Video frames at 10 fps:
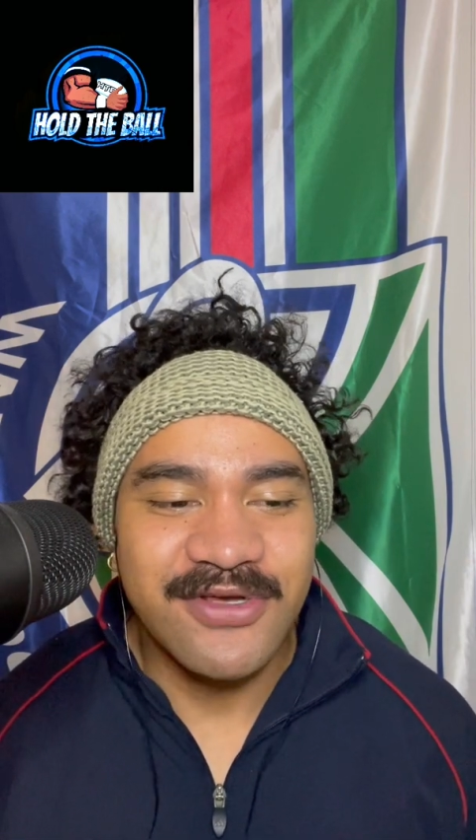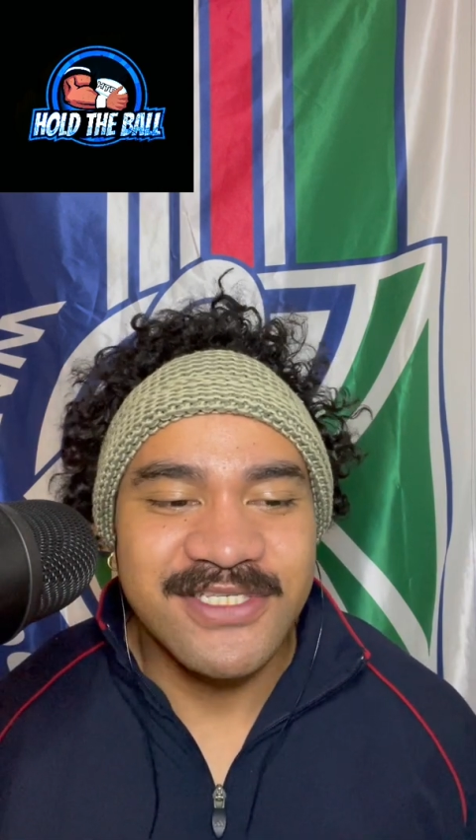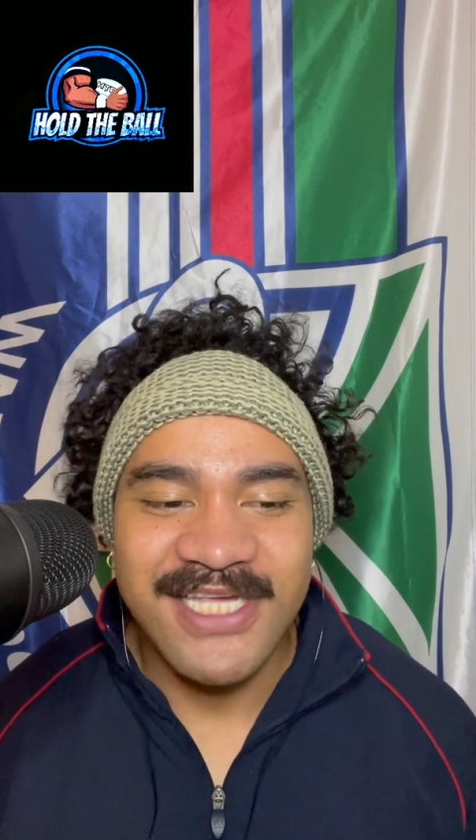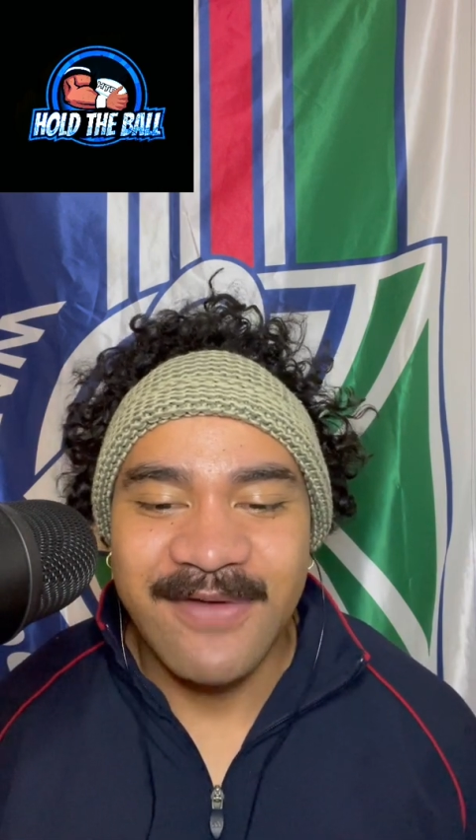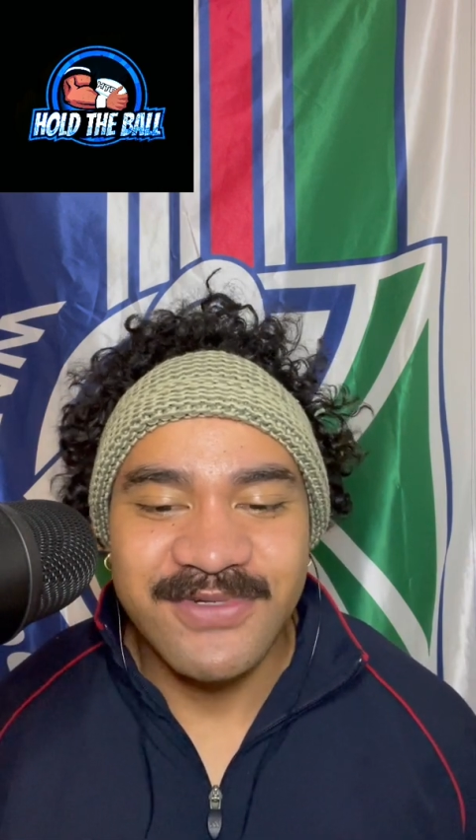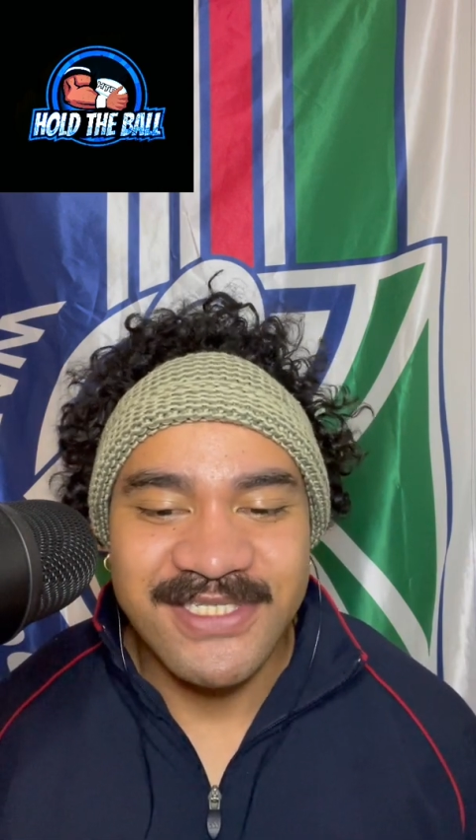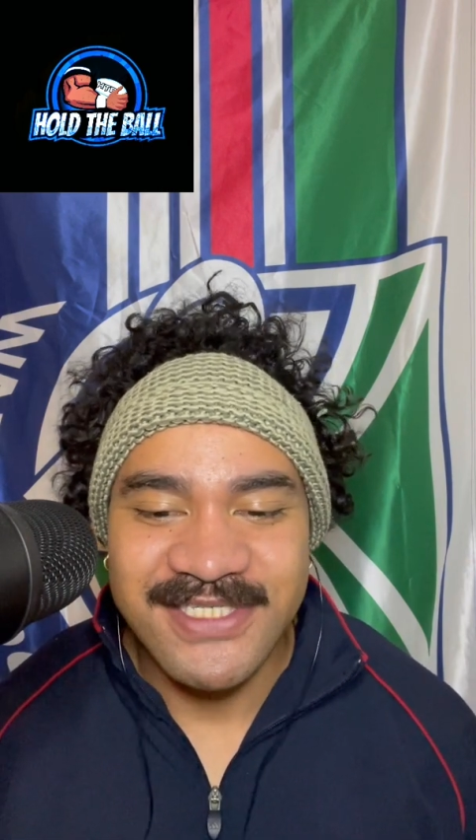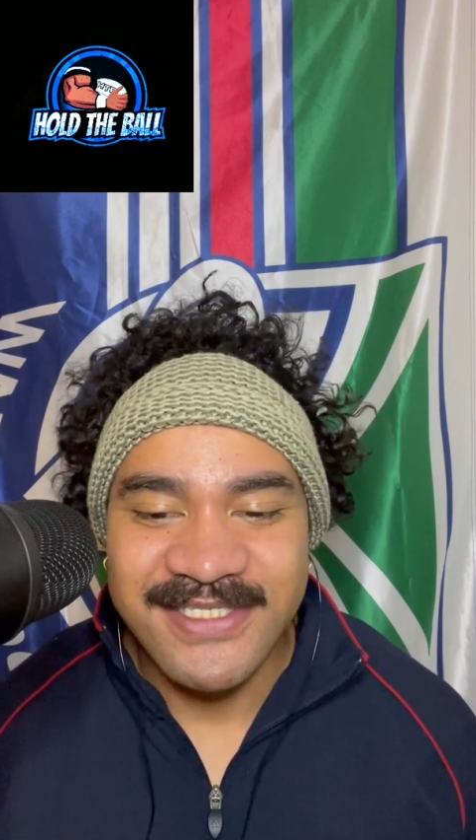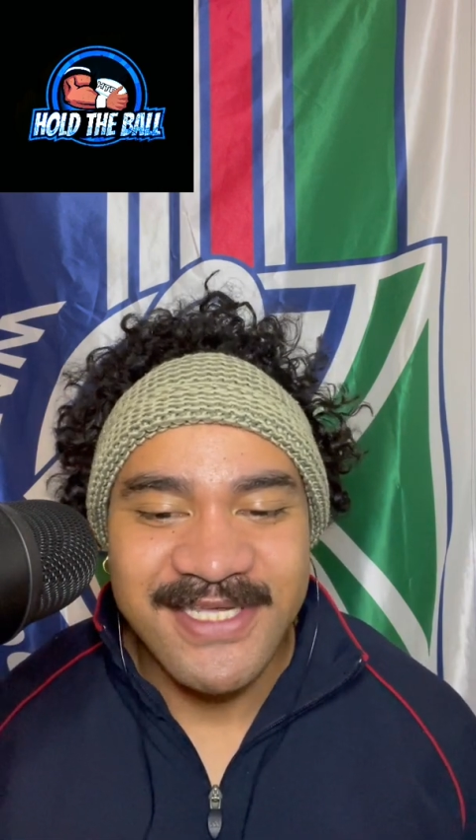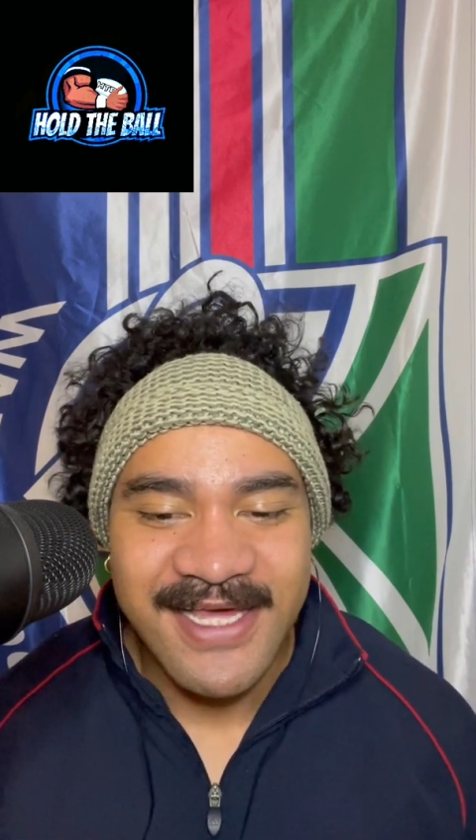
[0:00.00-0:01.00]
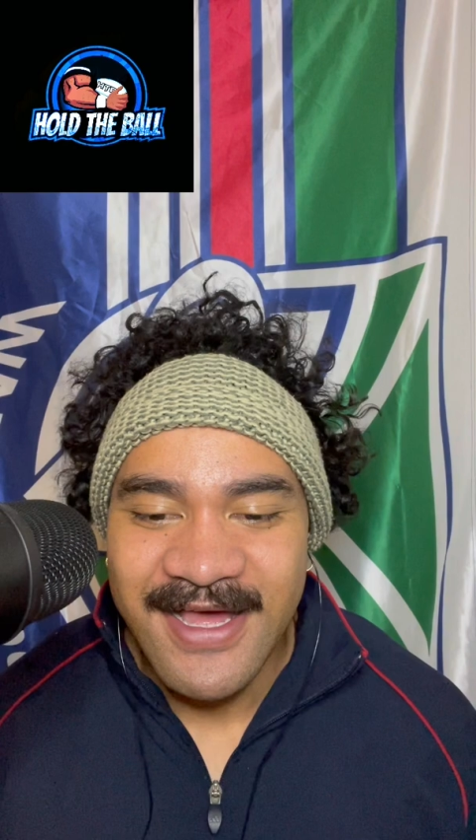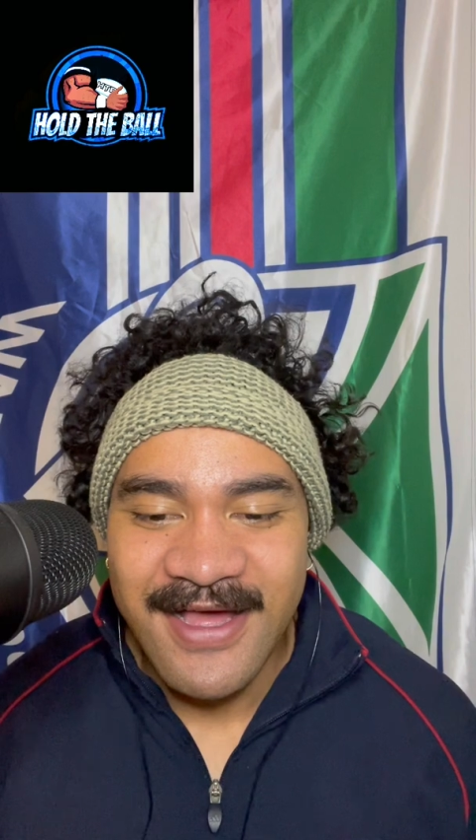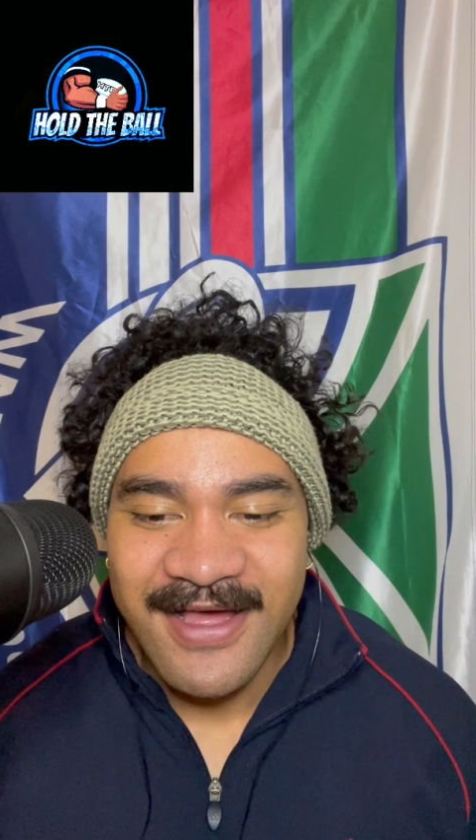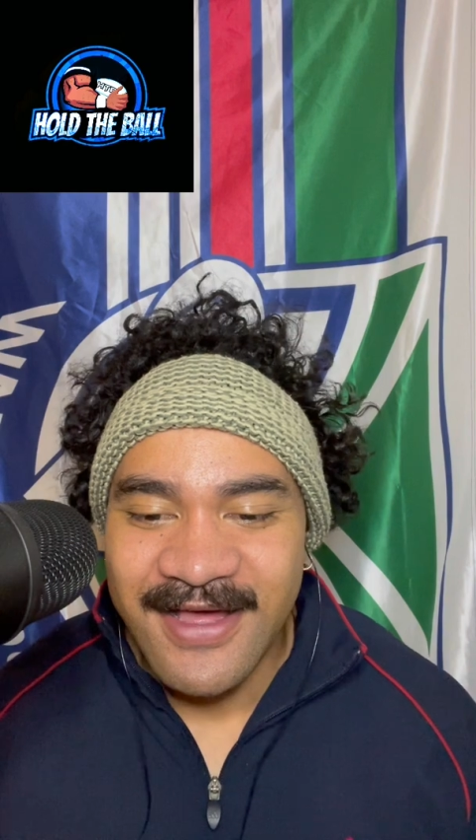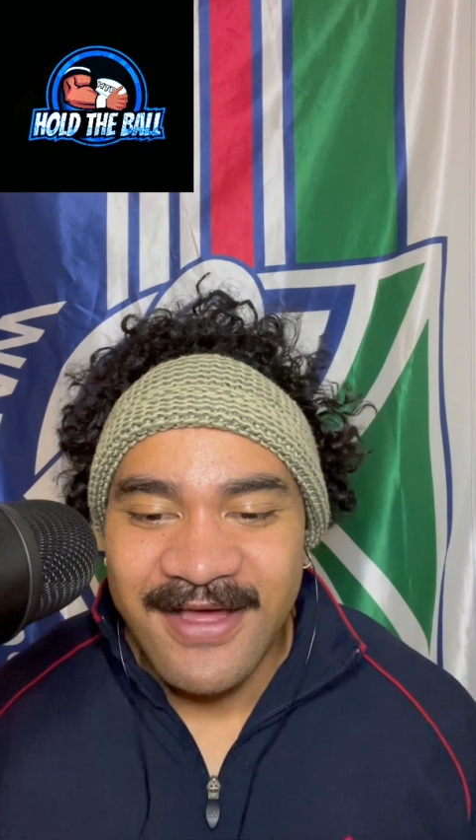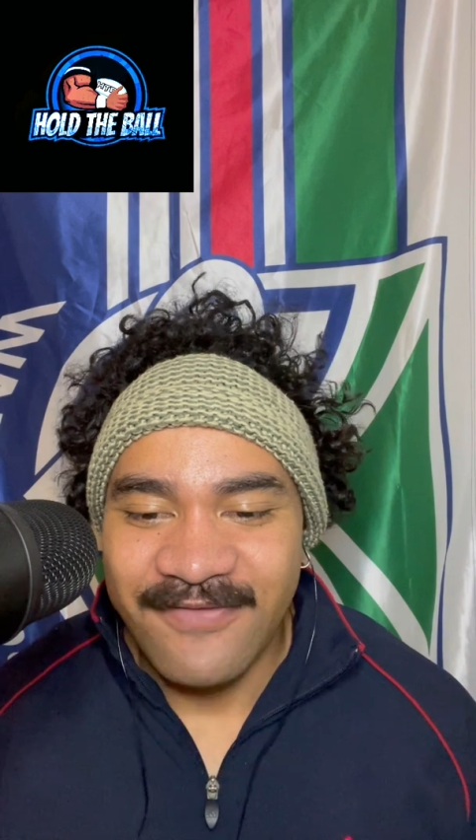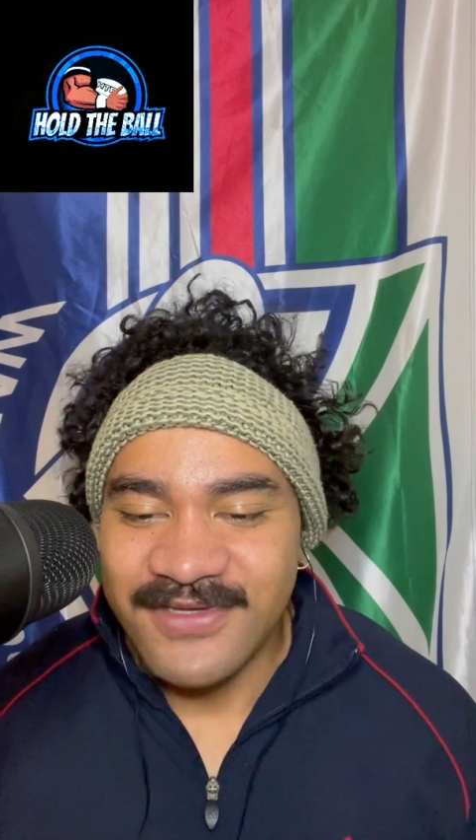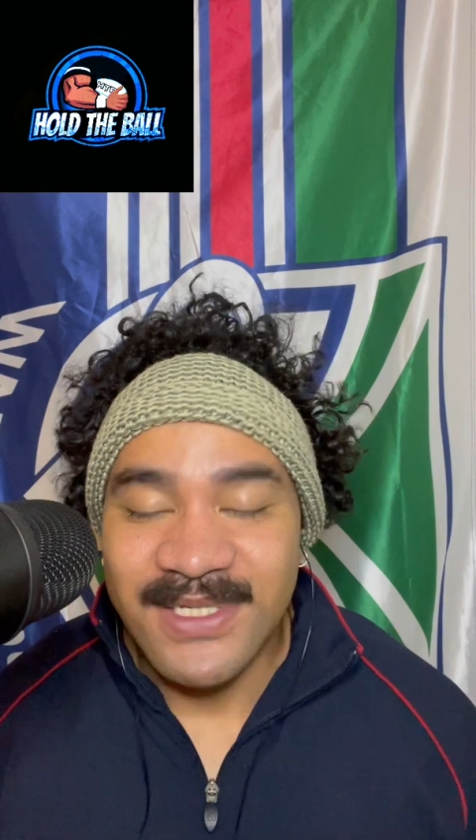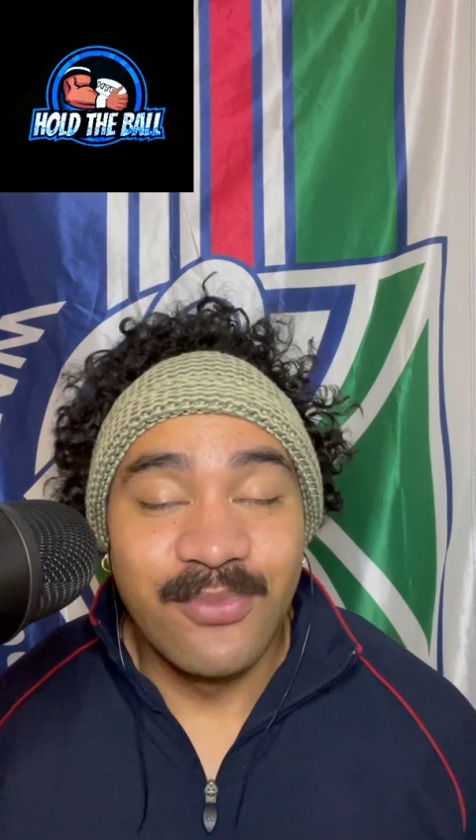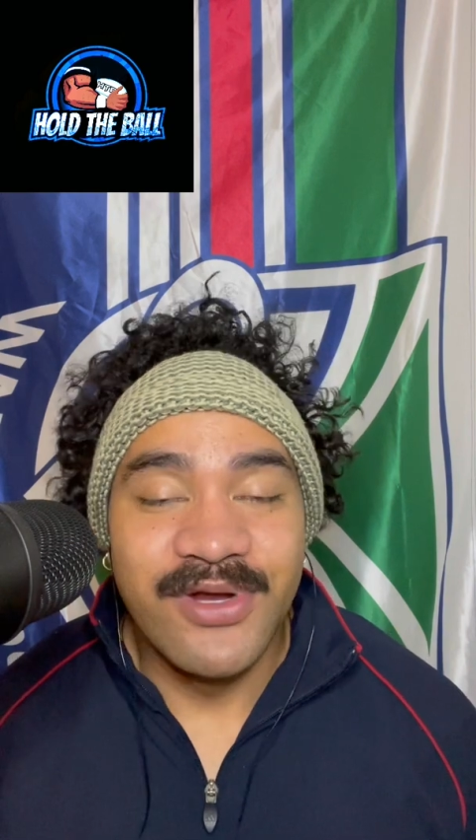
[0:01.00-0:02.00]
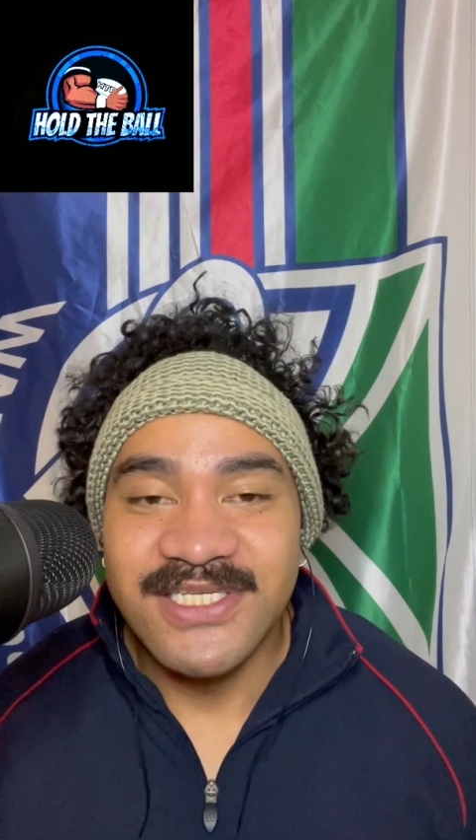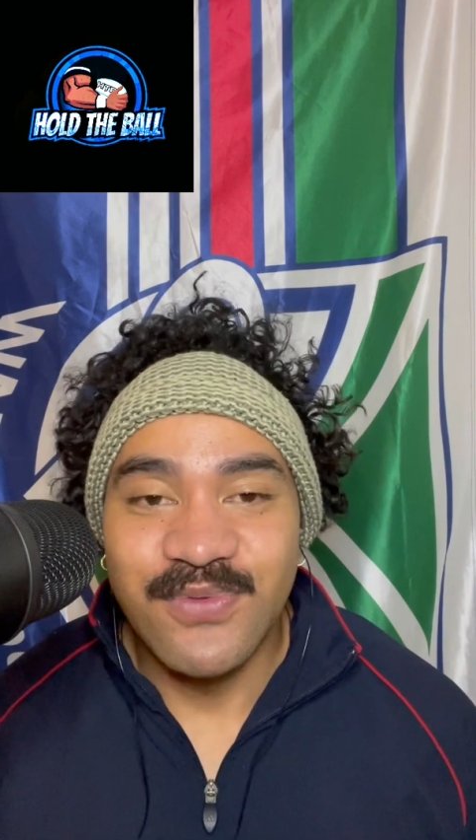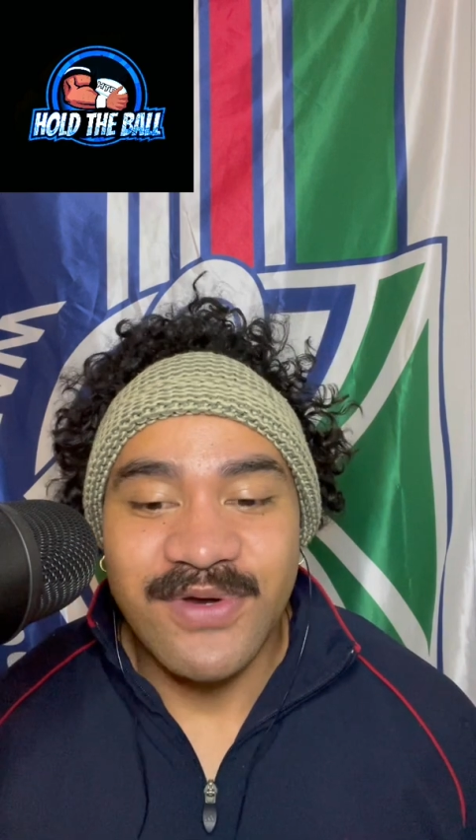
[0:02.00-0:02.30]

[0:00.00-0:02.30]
some just, for some reason,